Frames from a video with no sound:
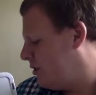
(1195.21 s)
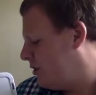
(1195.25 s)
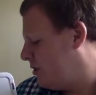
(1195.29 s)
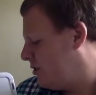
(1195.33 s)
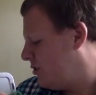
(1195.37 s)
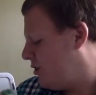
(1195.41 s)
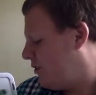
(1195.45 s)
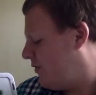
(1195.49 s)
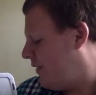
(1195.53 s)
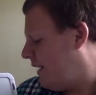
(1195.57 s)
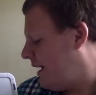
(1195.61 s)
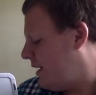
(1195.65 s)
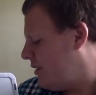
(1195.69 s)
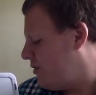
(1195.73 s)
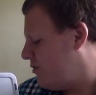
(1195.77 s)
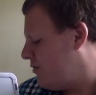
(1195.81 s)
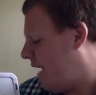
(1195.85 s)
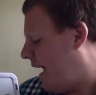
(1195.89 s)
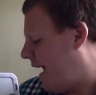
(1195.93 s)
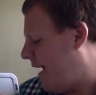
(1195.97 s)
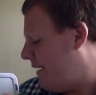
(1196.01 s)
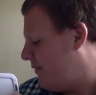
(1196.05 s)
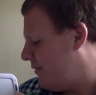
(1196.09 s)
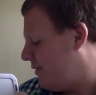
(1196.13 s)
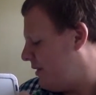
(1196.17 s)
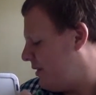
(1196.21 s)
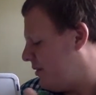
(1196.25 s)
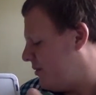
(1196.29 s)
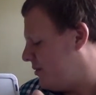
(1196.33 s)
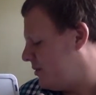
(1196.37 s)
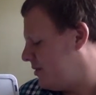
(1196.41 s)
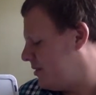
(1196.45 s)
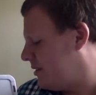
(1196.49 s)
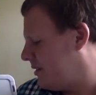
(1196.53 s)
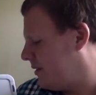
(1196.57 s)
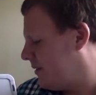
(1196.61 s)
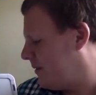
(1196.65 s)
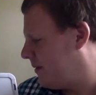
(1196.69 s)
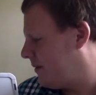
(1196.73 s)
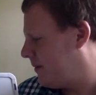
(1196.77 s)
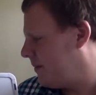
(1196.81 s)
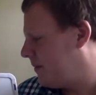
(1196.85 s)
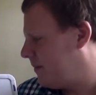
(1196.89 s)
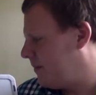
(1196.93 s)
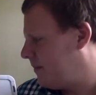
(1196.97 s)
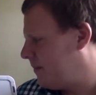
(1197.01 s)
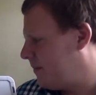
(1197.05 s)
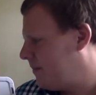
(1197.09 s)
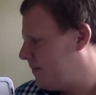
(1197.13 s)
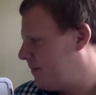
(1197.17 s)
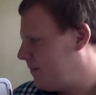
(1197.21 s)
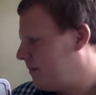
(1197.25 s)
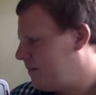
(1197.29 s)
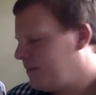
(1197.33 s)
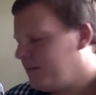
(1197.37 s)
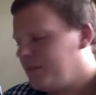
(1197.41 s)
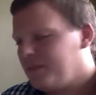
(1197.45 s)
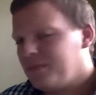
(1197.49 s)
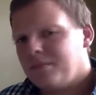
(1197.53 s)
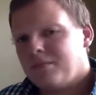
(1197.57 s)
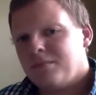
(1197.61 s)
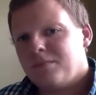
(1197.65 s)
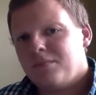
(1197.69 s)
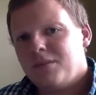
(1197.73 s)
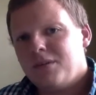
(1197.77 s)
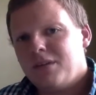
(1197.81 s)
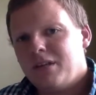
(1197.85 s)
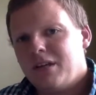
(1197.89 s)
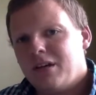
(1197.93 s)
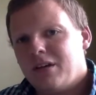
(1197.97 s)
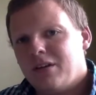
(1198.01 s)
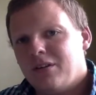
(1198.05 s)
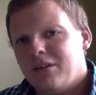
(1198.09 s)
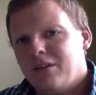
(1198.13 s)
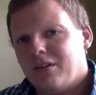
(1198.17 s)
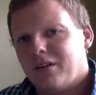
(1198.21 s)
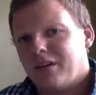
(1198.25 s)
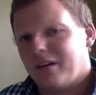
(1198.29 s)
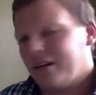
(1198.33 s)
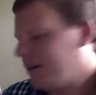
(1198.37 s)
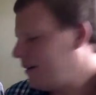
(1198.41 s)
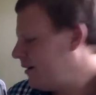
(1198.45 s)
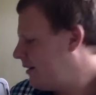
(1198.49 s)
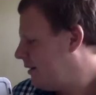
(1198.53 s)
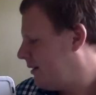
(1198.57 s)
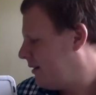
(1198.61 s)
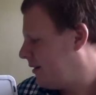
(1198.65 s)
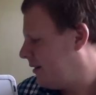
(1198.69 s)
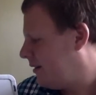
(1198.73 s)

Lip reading: So if I graph those, what are they going to look like?